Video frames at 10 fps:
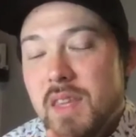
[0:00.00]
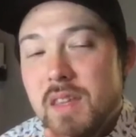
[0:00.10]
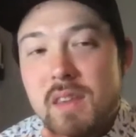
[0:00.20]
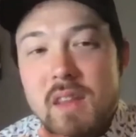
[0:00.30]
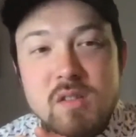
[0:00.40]

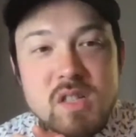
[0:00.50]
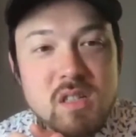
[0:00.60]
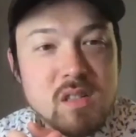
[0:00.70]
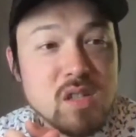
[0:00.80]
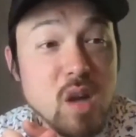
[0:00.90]
there's
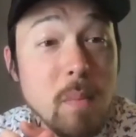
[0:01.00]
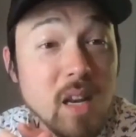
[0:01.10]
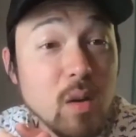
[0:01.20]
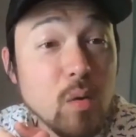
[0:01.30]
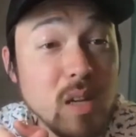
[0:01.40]

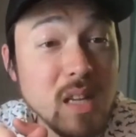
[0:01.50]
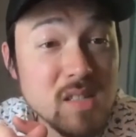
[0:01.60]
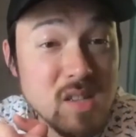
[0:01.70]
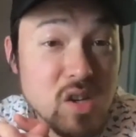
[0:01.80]
somebody who needs to